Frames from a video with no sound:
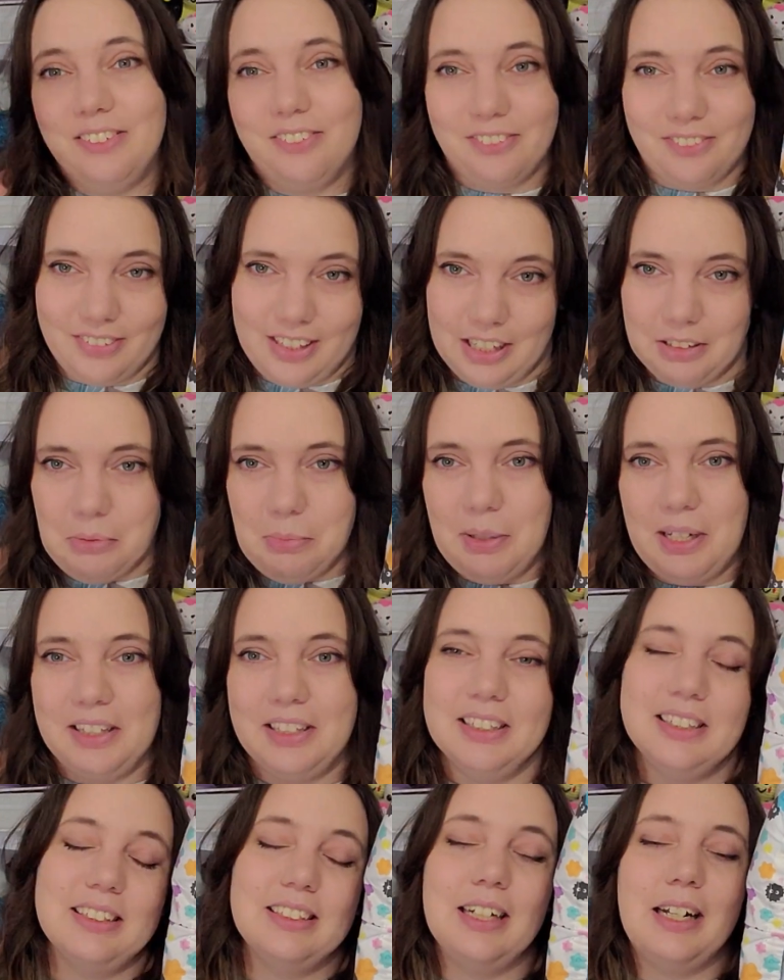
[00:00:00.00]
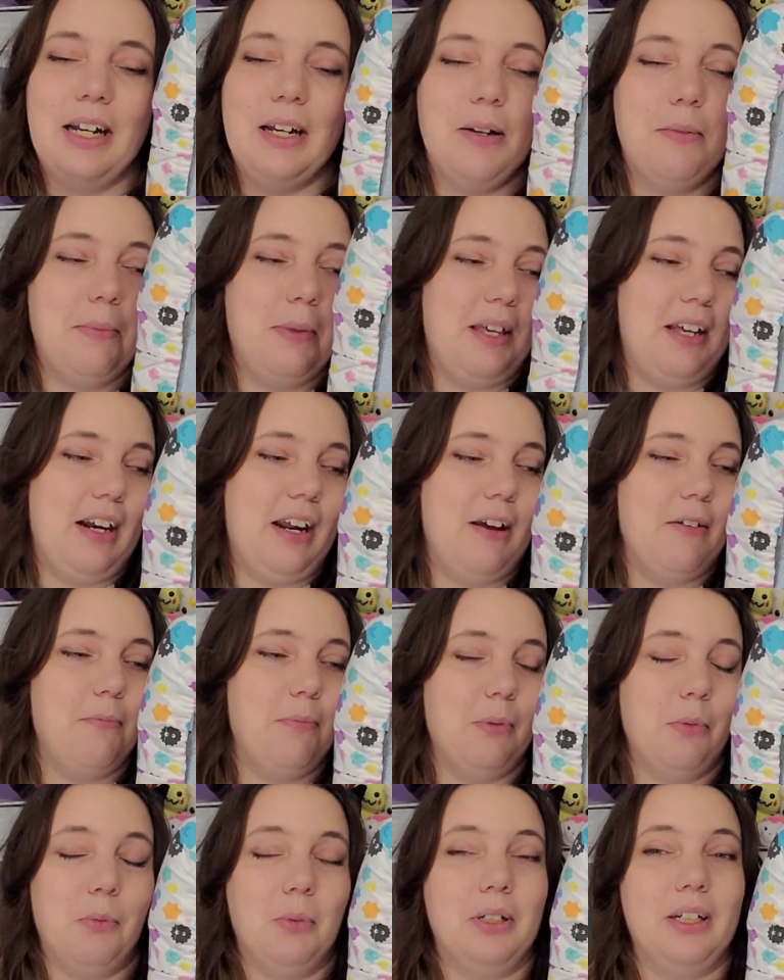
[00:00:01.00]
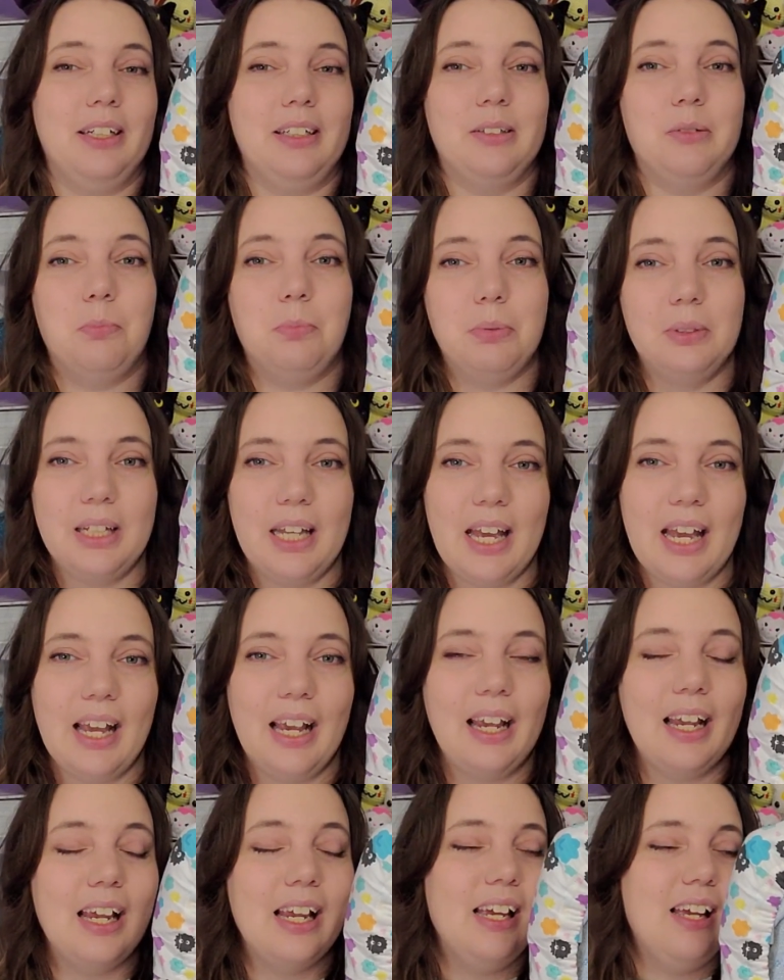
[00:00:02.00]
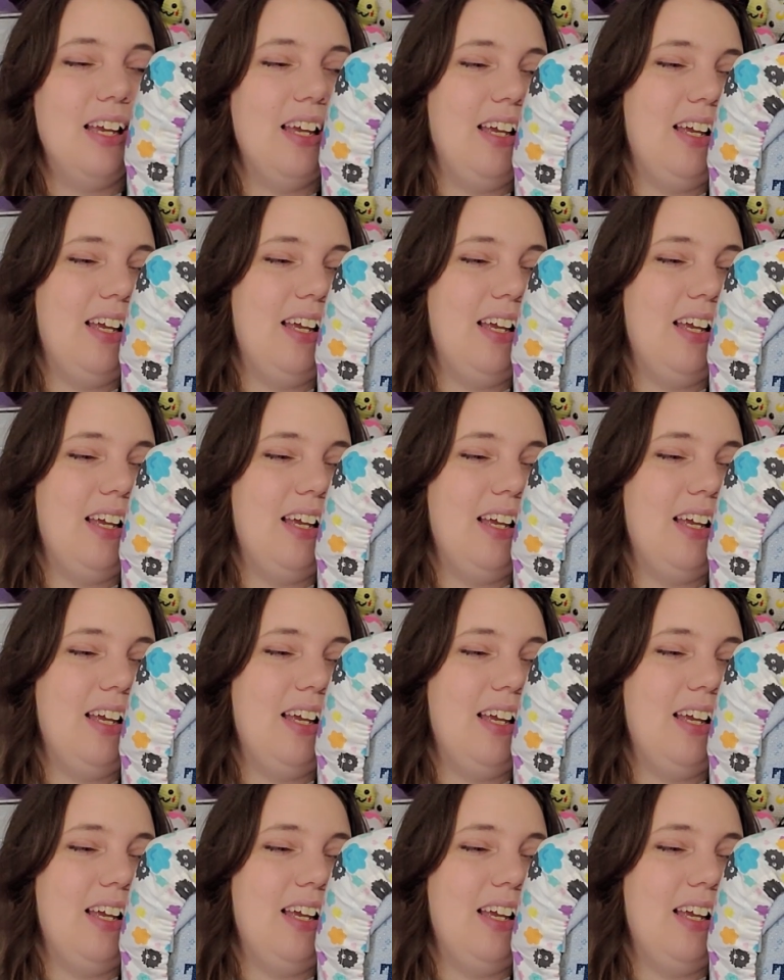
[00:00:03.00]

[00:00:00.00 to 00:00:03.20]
around about this time that I've been wanting to play,